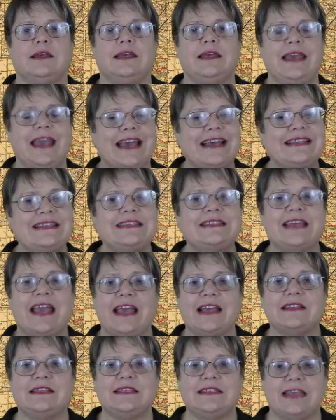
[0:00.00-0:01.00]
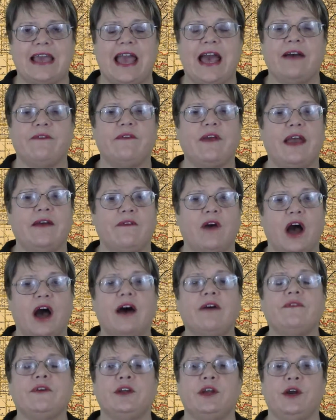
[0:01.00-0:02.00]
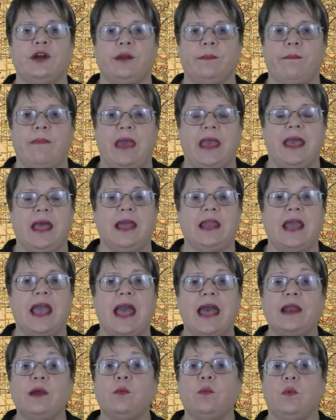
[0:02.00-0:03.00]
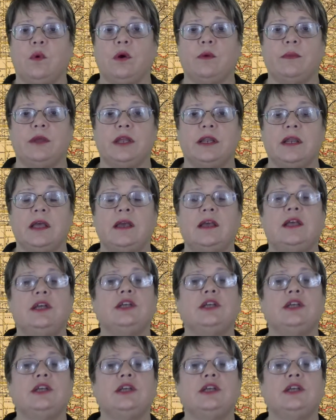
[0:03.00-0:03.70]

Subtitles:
Guests and staff have often heard a man and a woman